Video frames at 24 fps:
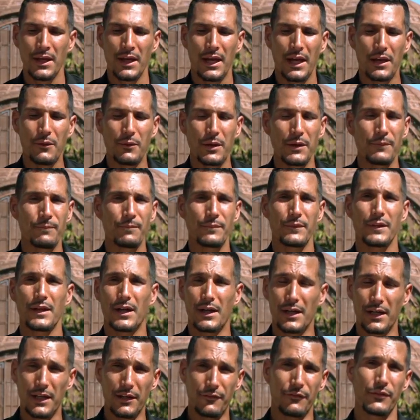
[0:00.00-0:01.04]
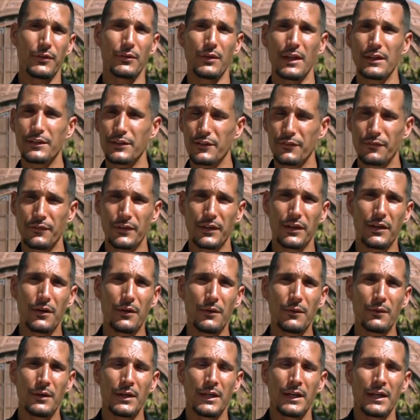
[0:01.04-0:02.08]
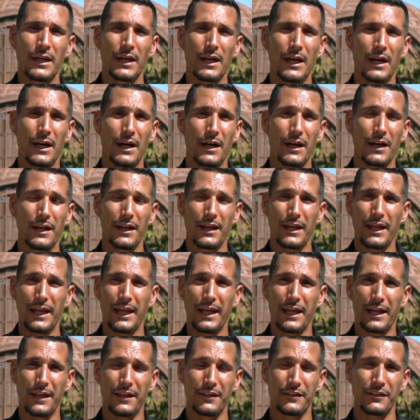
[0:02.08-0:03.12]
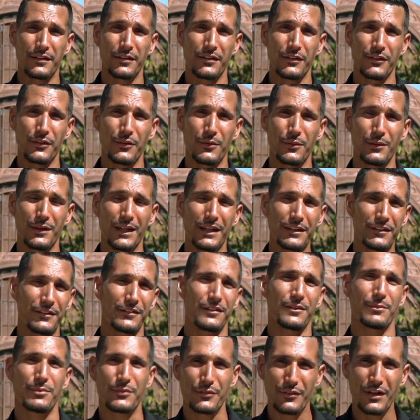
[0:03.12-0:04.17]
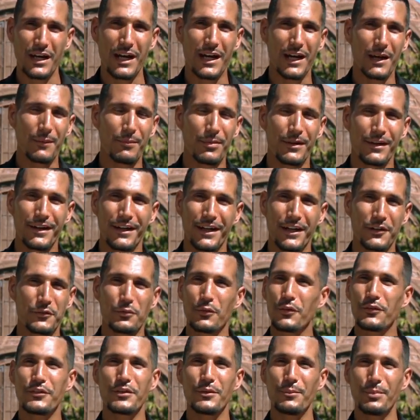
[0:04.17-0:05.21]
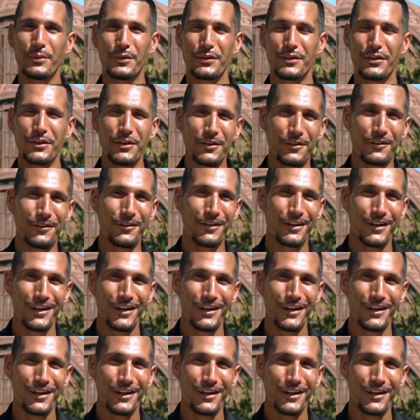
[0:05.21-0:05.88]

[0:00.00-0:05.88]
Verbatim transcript: Anyway, uh, if you like this video uh, and you would like to subscribe, it's real simple to do.